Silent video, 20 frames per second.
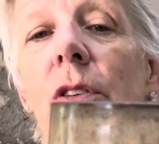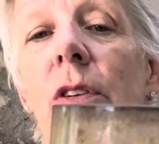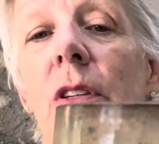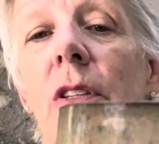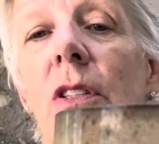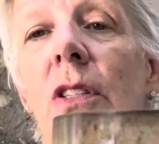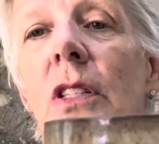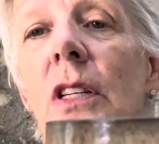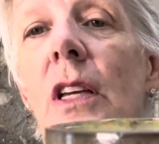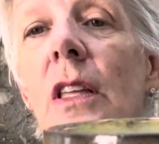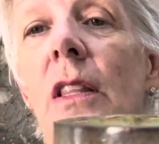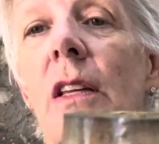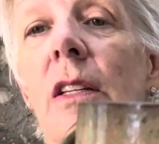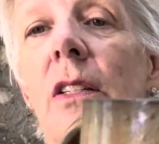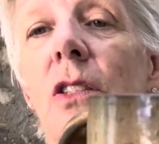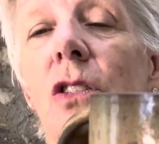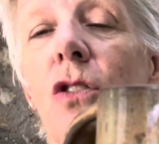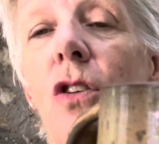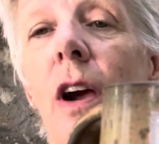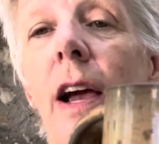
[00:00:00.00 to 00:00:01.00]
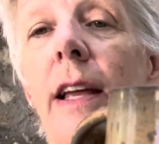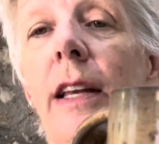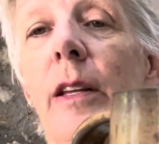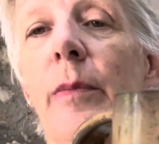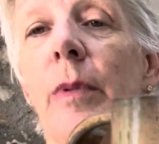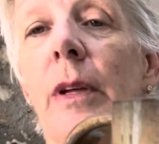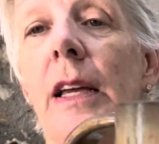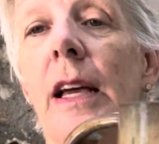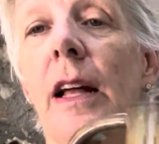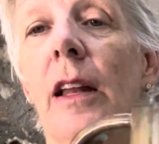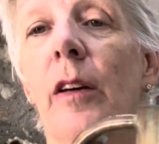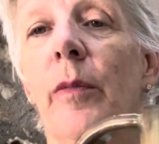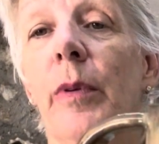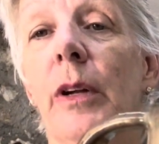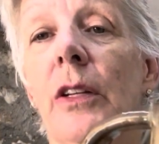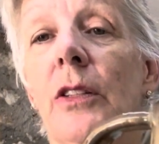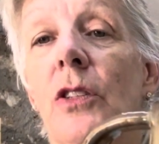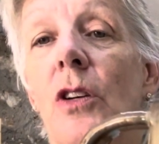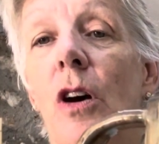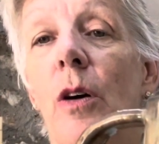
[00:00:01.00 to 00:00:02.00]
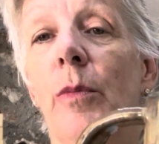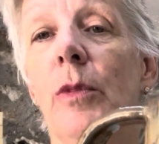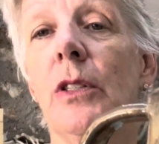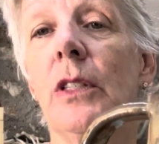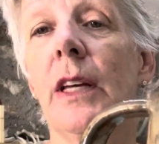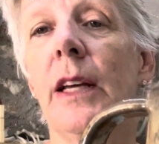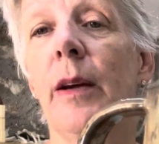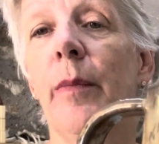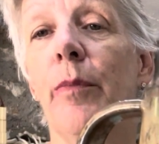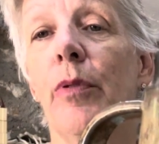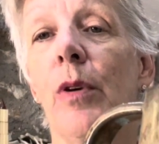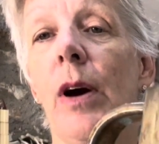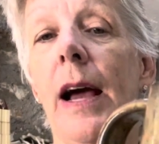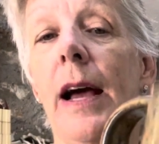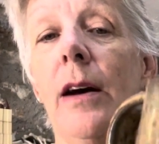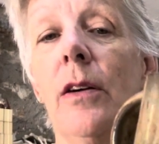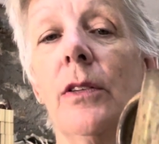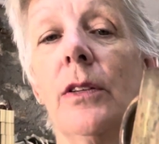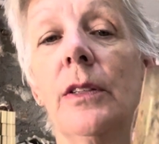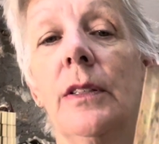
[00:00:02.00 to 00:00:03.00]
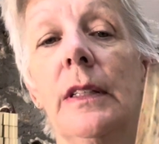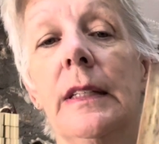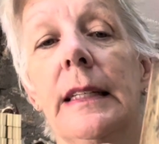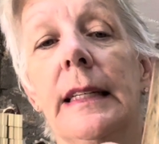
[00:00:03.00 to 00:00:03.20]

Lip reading: can see that it's trying to be yellow, but it's almost like a brown.